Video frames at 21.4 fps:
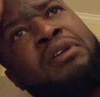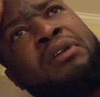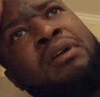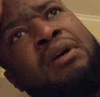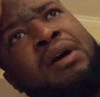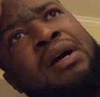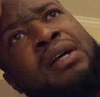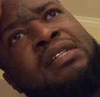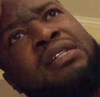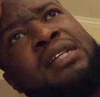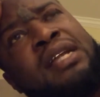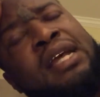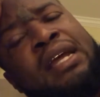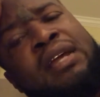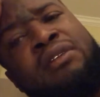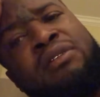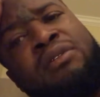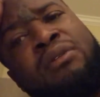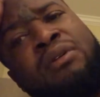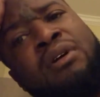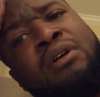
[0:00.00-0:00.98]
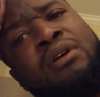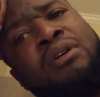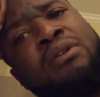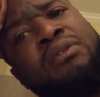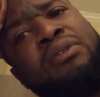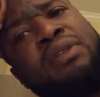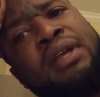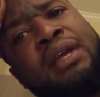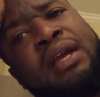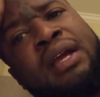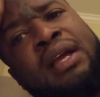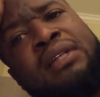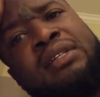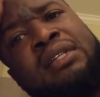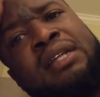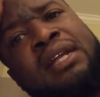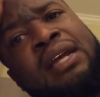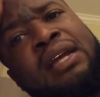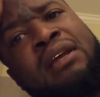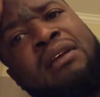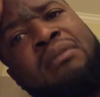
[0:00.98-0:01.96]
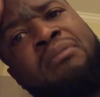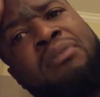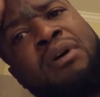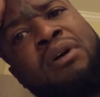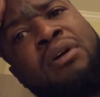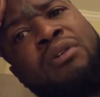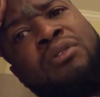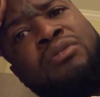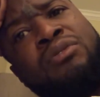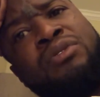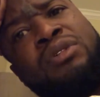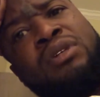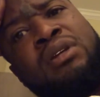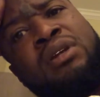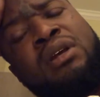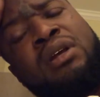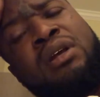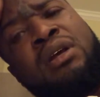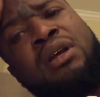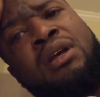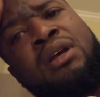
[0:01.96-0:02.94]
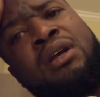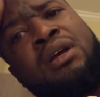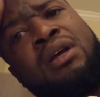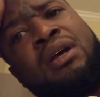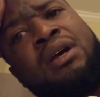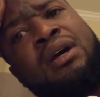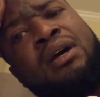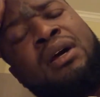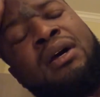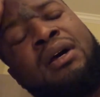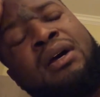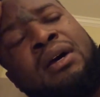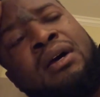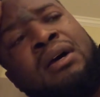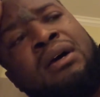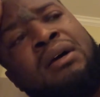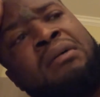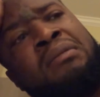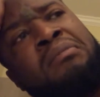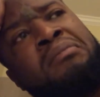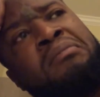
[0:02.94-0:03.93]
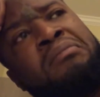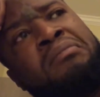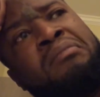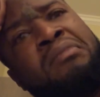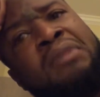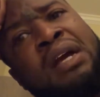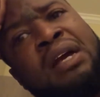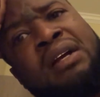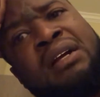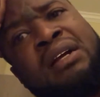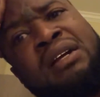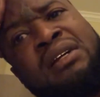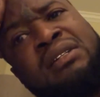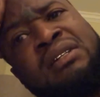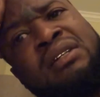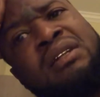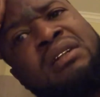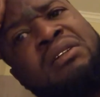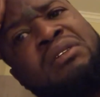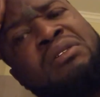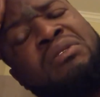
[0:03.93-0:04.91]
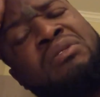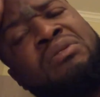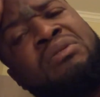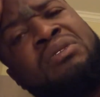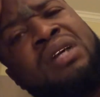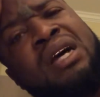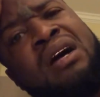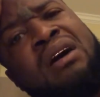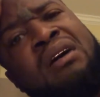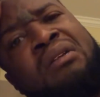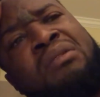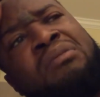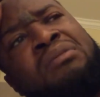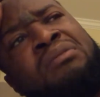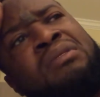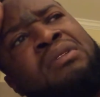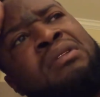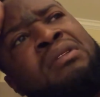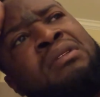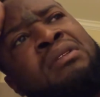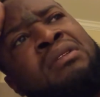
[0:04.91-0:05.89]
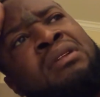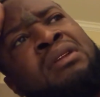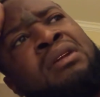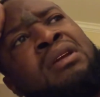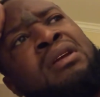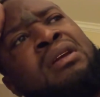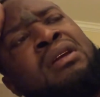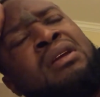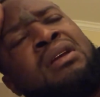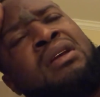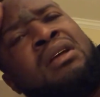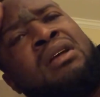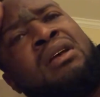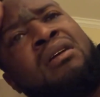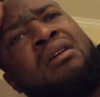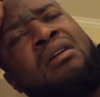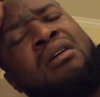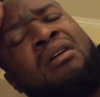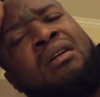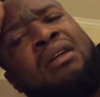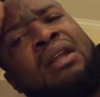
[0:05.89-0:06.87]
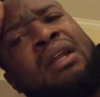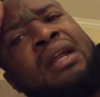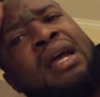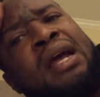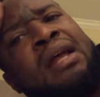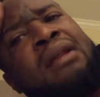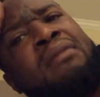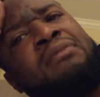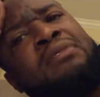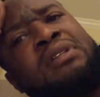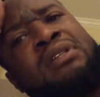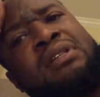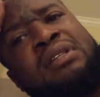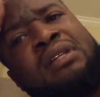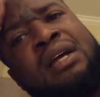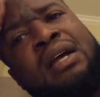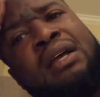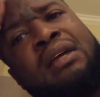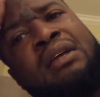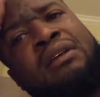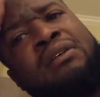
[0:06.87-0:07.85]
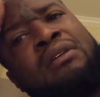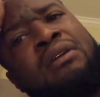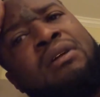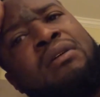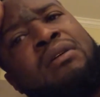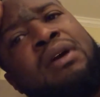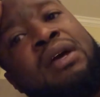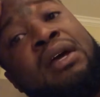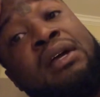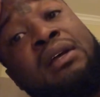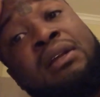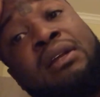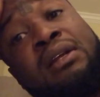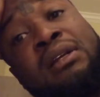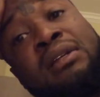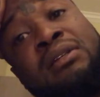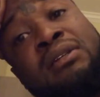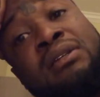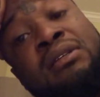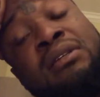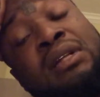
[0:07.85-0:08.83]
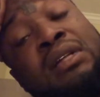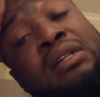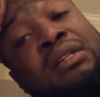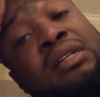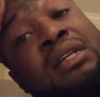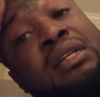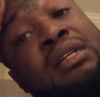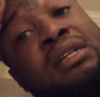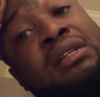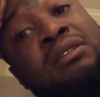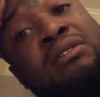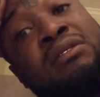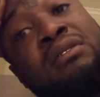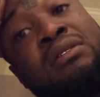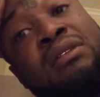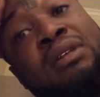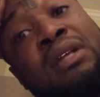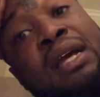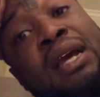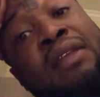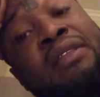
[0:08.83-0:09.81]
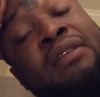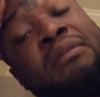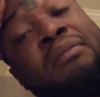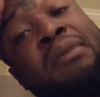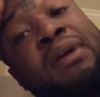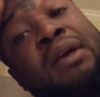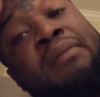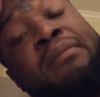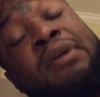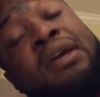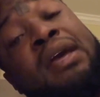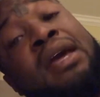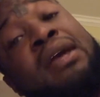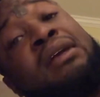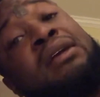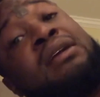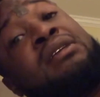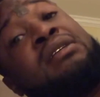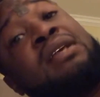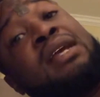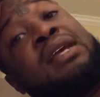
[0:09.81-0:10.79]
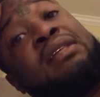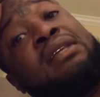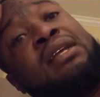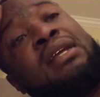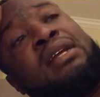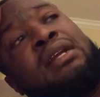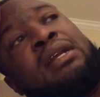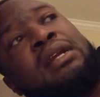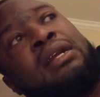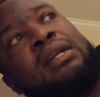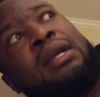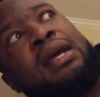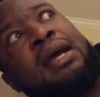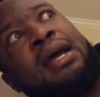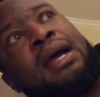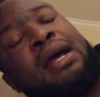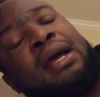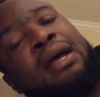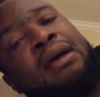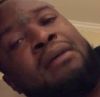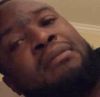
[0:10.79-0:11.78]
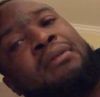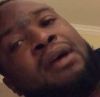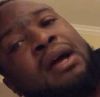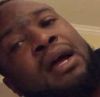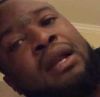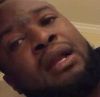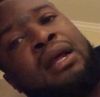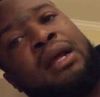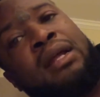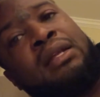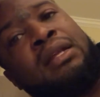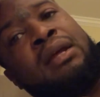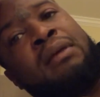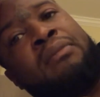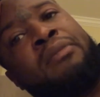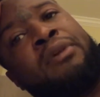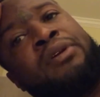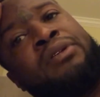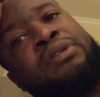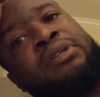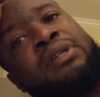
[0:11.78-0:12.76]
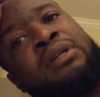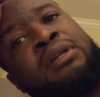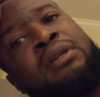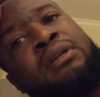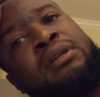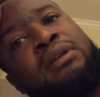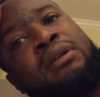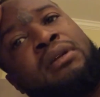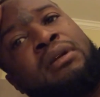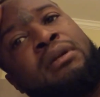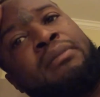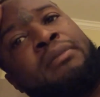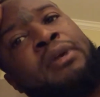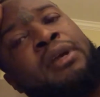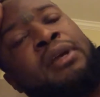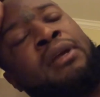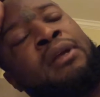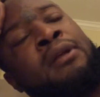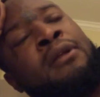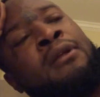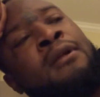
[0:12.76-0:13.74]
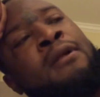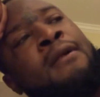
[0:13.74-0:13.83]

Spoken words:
I stayed through the whole thing. I stayed composed, um, not cussing the dudes out and all of that. I'm just like, hey, let's get this together, man. Hey, because at the end of the day, I am kind of at their mercy. You know what I mean?